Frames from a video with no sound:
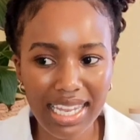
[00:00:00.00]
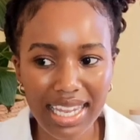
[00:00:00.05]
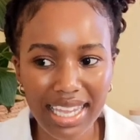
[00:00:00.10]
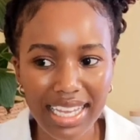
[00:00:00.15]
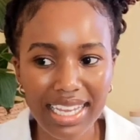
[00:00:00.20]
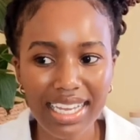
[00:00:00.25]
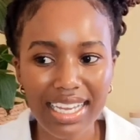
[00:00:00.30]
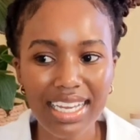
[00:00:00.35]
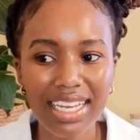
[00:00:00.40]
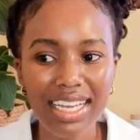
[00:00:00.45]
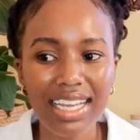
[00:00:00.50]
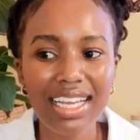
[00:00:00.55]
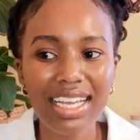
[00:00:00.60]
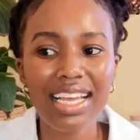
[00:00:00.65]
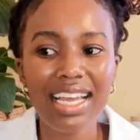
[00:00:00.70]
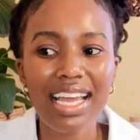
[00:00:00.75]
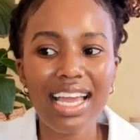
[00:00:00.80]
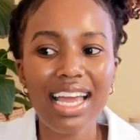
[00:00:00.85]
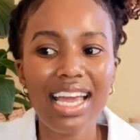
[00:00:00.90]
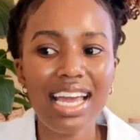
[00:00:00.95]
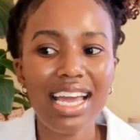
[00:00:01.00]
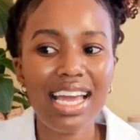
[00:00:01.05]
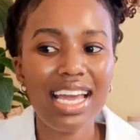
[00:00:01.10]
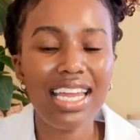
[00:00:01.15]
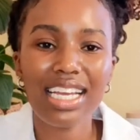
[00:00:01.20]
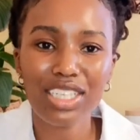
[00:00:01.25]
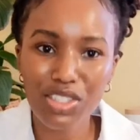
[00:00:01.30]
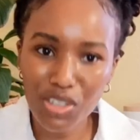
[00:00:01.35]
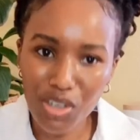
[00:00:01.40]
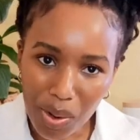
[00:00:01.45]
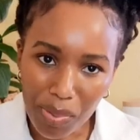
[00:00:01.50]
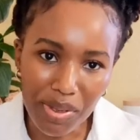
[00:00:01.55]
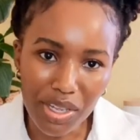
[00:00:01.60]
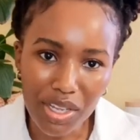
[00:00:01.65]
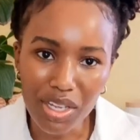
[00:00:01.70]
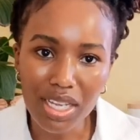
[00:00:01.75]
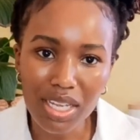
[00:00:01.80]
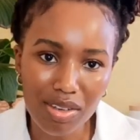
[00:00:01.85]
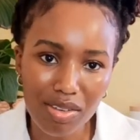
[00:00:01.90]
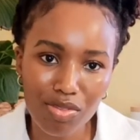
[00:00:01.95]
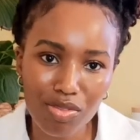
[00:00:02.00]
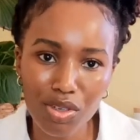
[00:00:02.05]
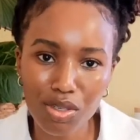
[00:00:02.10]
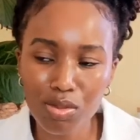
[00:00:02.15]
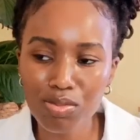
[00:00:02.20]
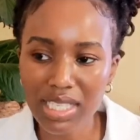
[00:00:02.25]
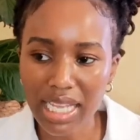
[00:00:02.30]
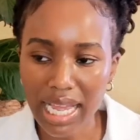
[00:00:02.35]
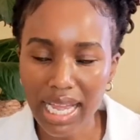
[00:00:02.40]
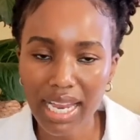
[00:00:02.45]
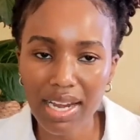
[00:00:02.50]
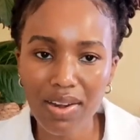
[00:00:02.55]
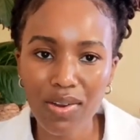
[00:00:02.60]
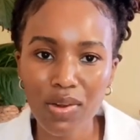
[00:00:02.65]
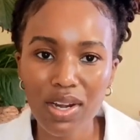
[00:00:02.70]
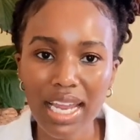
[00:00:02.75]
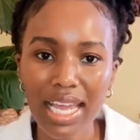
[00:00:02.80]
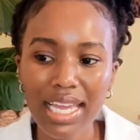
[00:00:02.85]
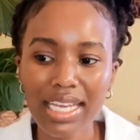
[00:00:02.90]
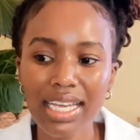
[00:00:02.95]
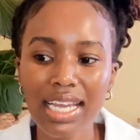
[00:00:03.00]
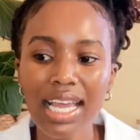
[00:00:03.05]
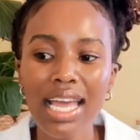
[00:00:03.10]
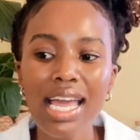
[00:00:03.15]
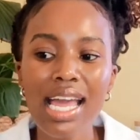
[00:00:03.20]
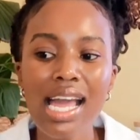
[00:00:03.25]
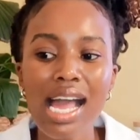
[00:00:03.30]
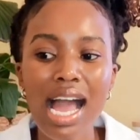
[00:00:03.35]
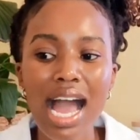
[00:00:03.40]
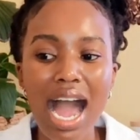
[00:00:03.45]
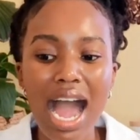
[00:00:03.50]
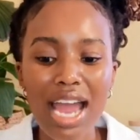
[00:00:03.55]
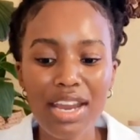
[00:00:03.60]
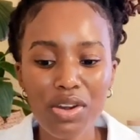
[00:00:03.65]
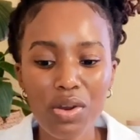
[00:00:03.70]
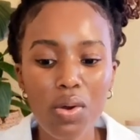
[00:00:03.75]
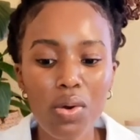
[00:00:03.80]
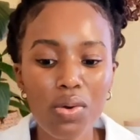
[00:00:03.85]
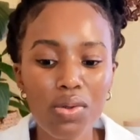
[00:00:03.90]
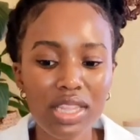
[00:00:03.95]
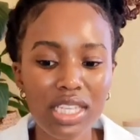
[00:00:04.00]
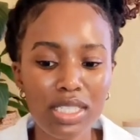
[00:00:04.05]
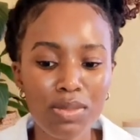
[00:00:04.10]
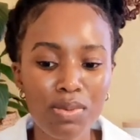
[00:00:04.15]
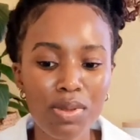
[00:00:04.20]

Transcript: like an ectopic for Mzegel. Like, I know there's